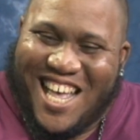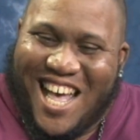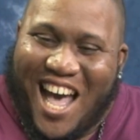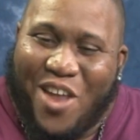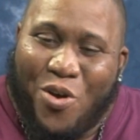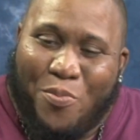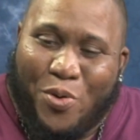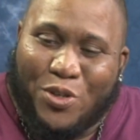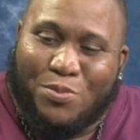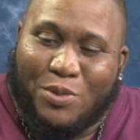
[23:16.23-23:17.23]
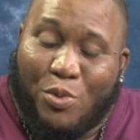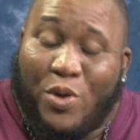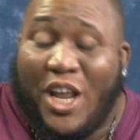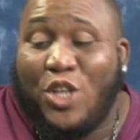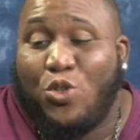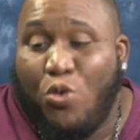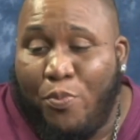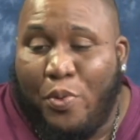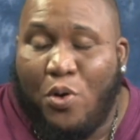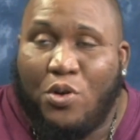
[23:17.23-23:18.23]
I don't post much. But when I do
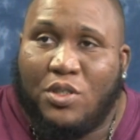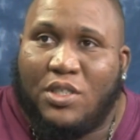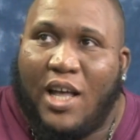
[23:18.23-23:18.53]
post,